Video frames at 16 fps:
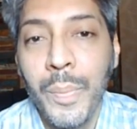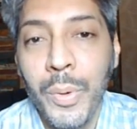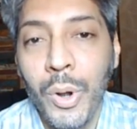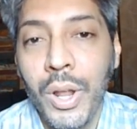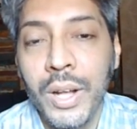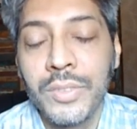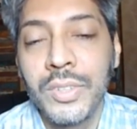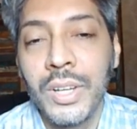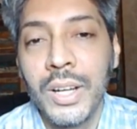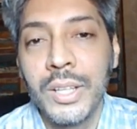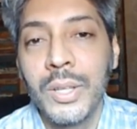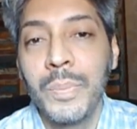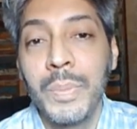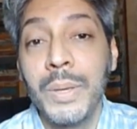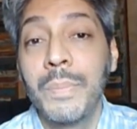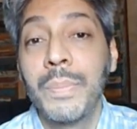products and
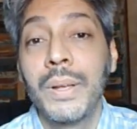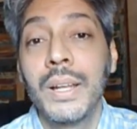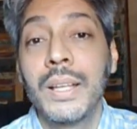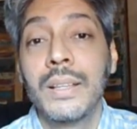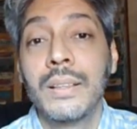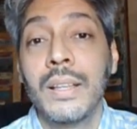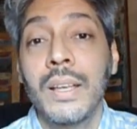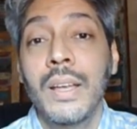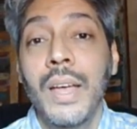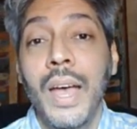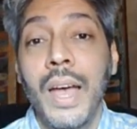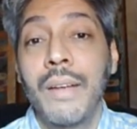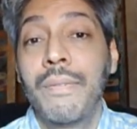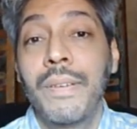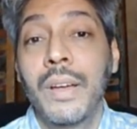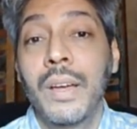other people
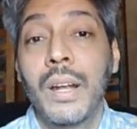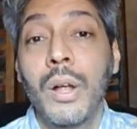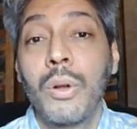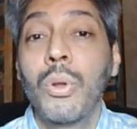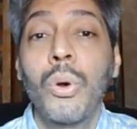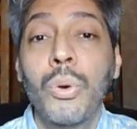and figure out,